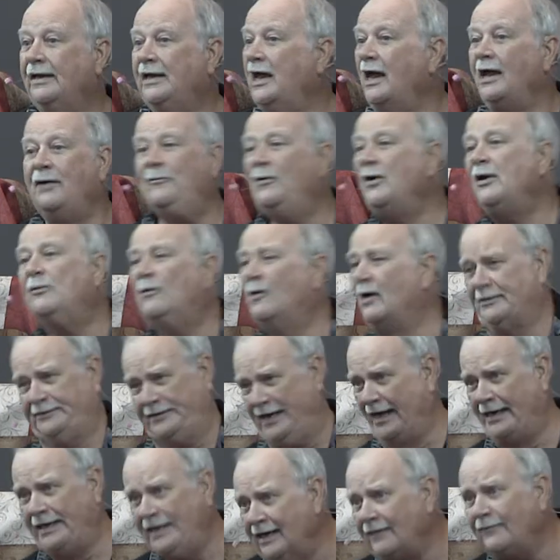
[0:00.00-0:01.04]
And we don't want
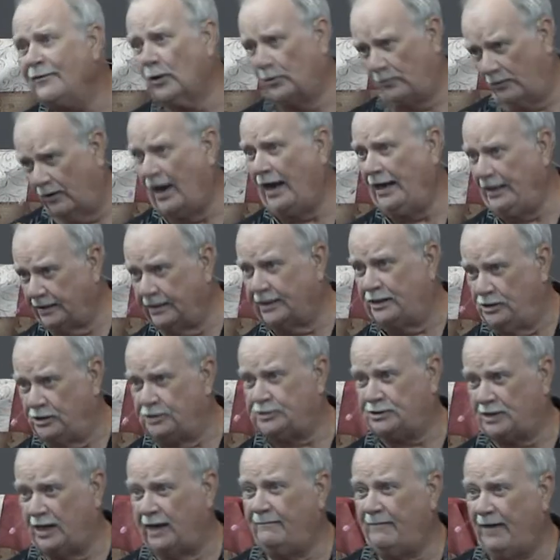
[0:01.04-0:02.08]
that either, right? Can you
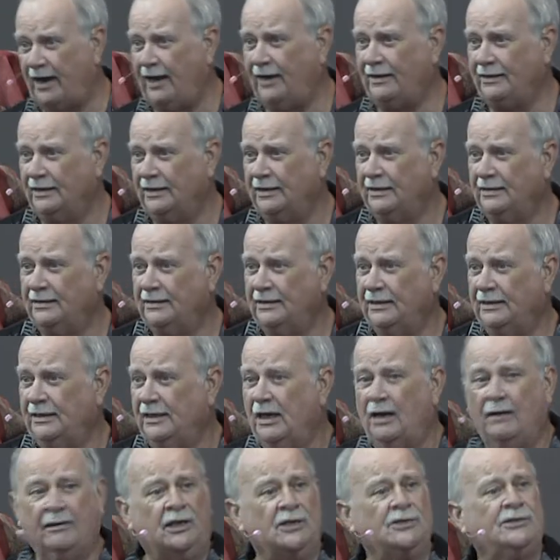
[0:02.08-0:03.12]
say amen?
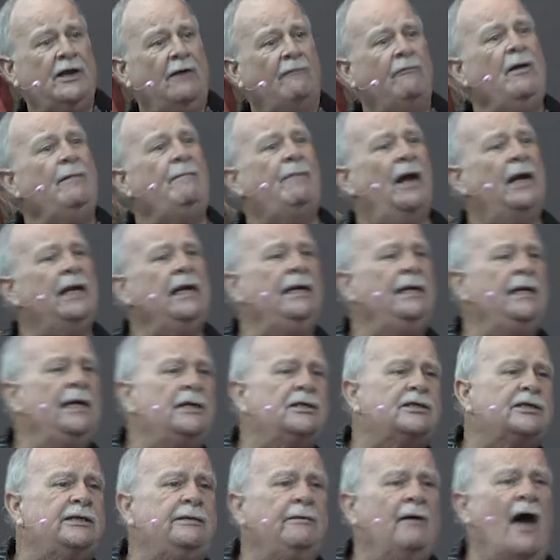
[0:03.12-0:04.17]
Because everybody
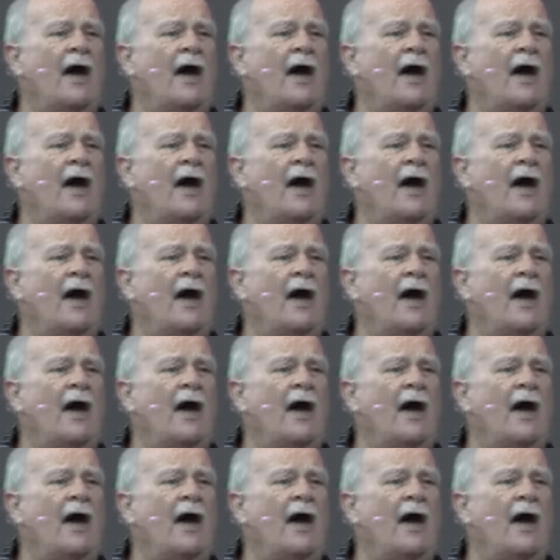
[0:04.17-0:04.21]
needs to